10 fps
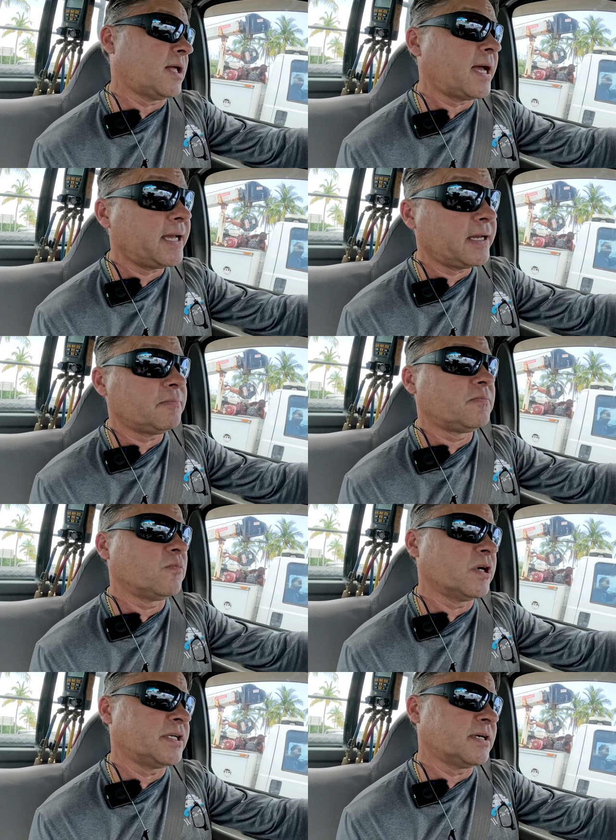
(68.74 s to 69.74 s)
I am
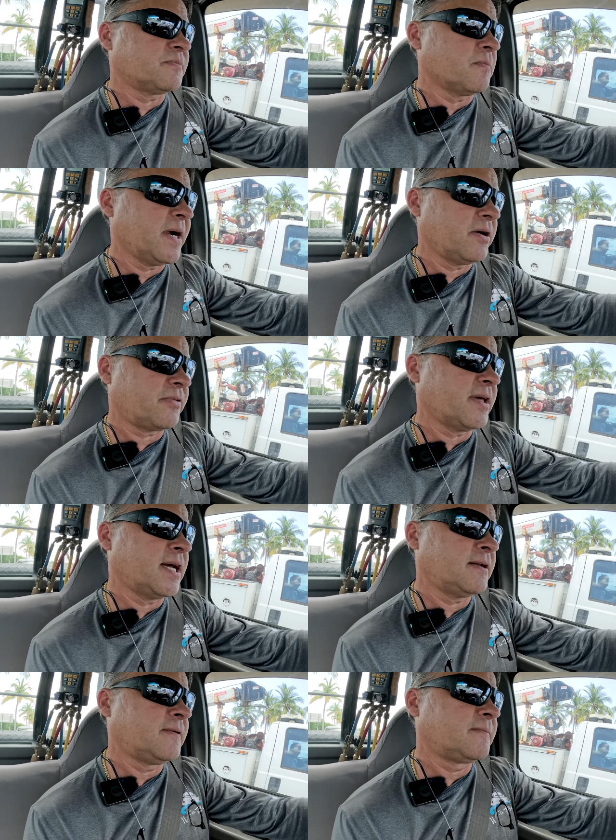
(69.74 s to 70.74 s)
running up to
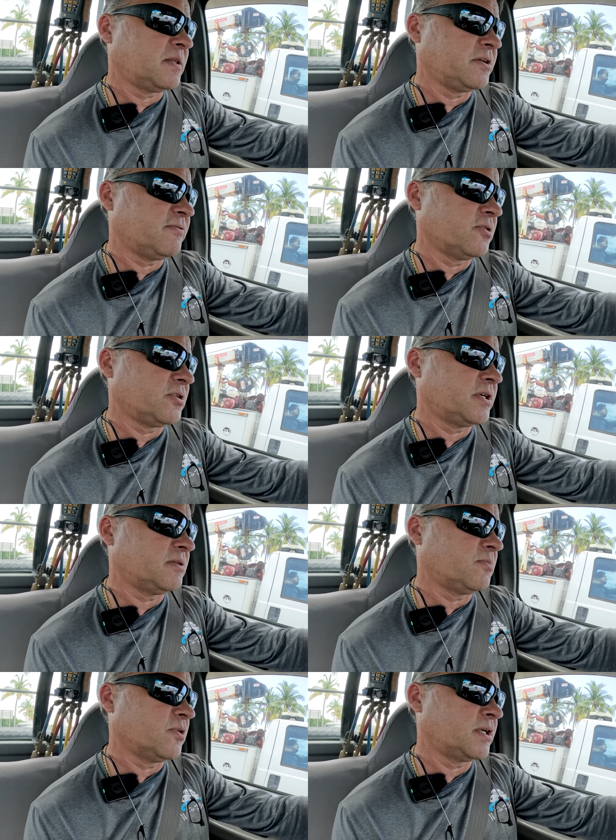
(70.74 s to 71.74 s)
Marathon. I'm going to leave early in
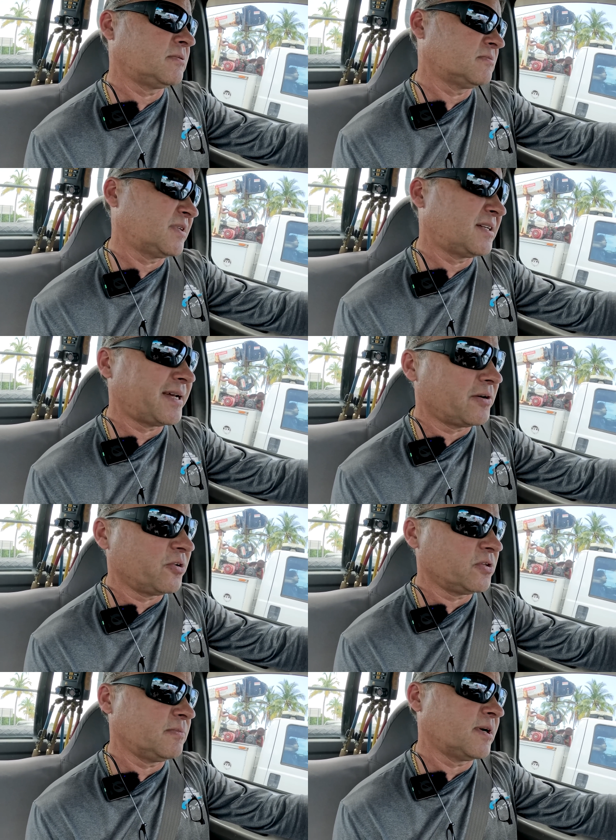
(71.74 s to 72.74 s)
the morning. Well, not
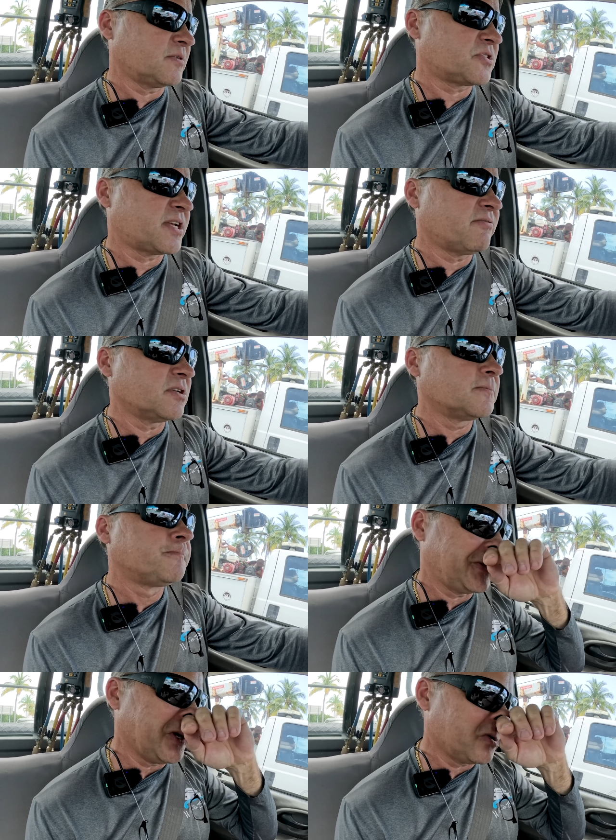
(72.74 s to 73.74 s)
early, around 7.
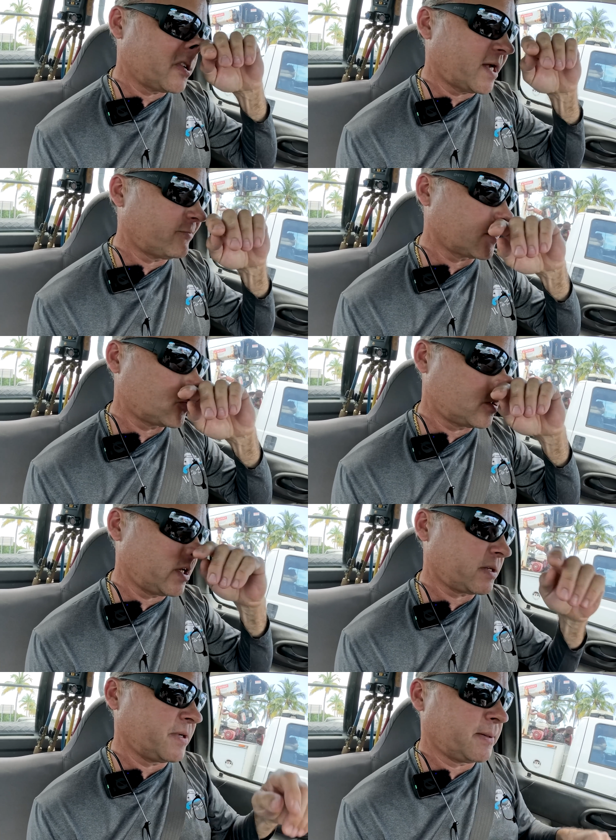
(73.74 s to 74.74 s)
With no traffic, should
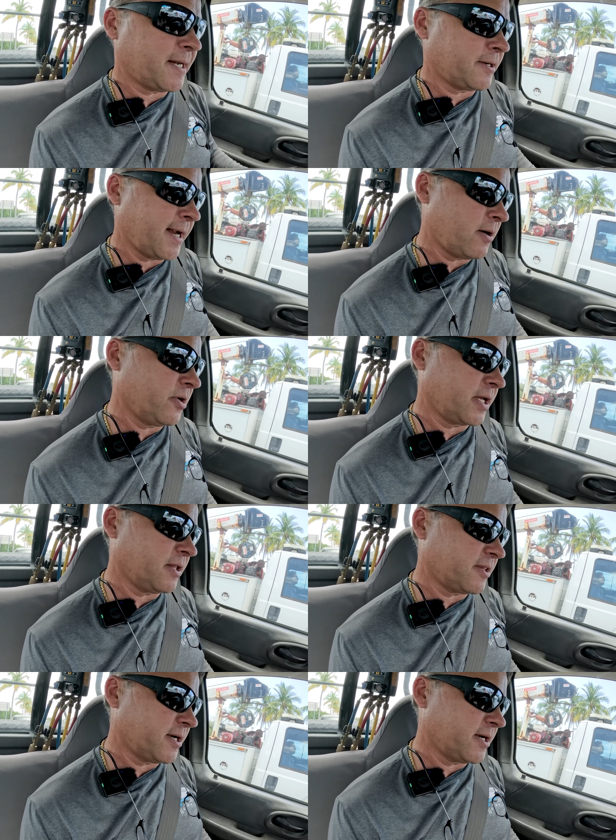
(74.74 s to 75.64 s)
take me about an hour to get